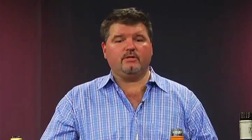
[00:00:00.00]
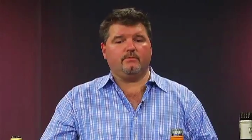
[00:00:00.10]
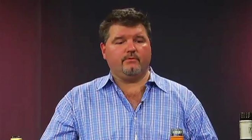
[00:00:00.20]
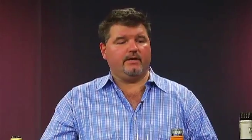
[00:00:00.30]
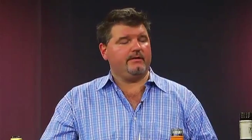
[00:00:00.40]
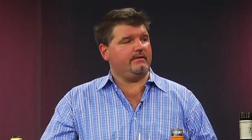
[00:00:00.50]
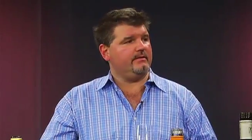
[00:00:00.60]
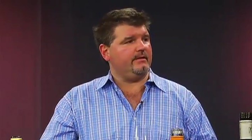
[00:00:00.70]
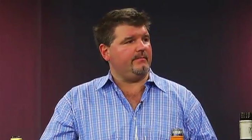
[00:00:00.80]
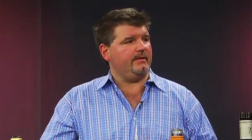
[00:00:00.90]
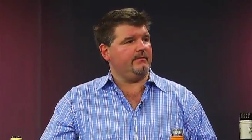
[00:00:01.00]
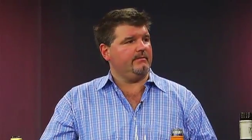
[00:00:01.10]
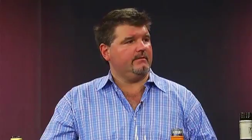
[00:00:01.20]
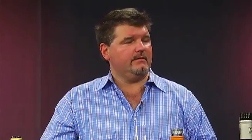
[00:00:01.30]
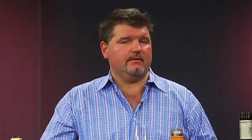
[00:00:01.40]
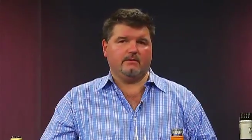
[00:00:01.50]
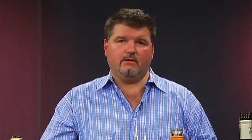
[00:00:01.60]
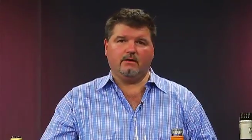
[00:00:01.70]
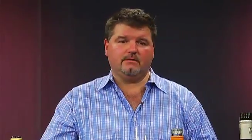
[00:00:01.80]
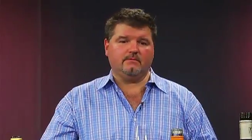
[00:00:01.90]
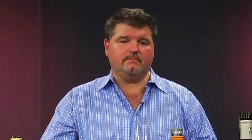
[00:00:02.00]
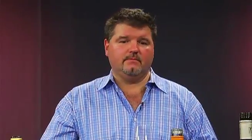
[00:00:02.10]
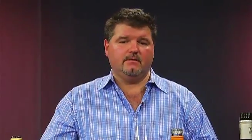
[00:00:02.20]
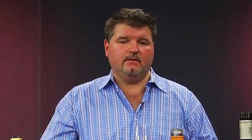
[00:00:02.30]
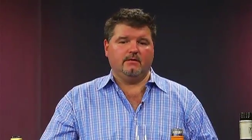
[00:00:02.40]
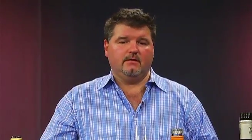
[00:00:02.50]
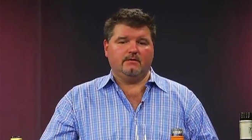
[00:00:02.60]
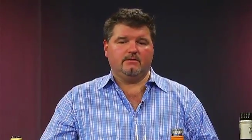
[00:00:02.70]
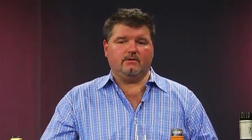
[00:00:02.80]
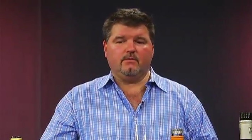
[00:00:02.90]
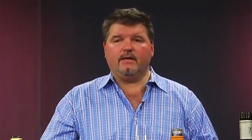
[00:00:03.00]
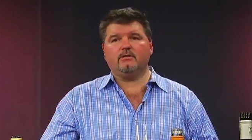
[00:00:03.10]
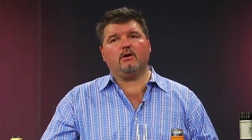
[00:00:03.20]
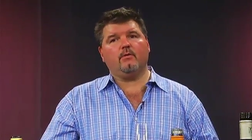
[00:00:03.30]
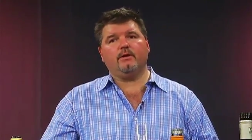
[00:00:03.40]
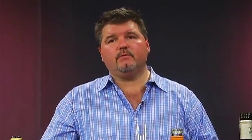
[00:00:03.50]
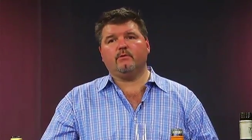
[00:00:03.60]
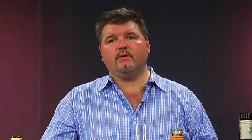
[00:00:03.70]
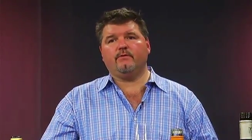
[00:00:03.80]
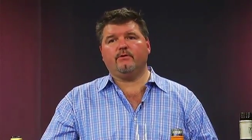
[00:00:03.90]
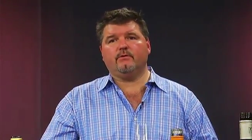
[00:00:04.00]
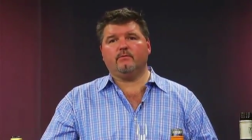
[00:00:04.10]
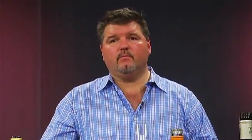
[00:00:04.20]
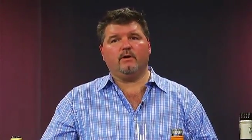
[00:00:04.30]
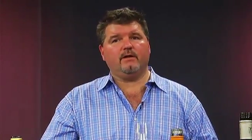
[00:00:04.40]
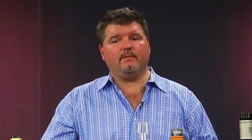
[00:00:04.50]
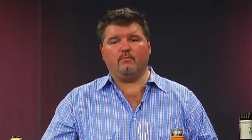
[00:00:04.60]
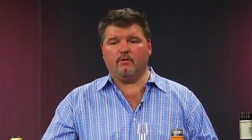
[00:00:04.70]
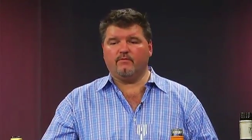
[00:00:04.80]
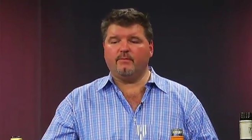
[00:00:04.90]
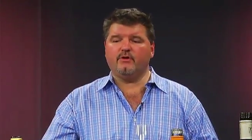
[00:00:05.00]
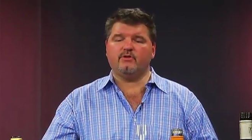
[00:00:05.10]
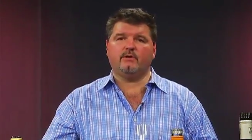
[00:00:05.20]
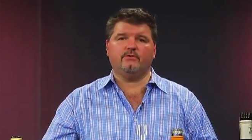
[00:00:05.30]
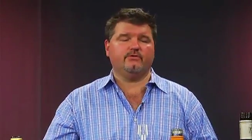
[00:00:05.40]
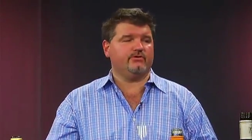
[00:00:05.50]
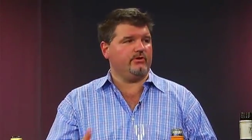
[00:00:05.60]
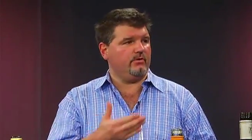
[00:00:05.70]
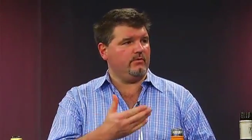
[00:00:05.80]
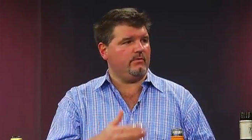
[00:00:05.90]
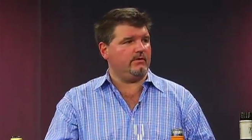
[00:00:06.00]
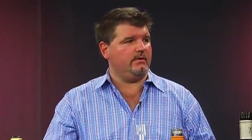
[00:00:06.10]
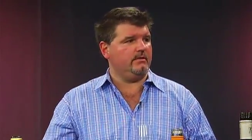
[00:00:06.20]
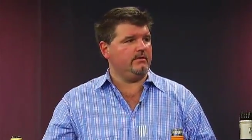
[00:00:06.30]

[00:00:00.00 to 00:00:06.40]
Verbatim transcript: great idea tonight, man. Thank you. Awesome. So, as always, whenever you want to get more information about the show, uh,